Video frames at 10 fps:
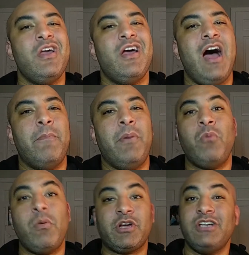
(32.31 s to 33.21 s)
But
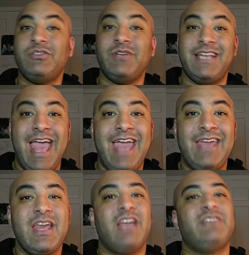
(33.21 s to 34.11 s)
what we're going to do today
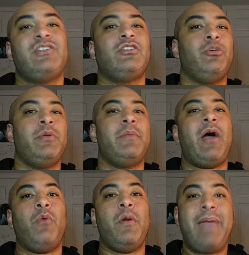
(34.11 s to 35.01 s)
is talk a little bit
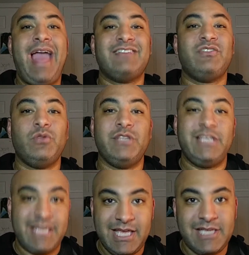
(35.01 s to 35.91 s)
about what Packs Only
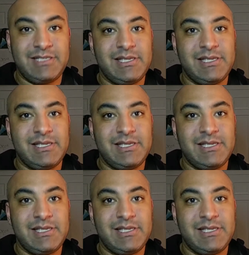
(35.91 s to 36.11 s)
is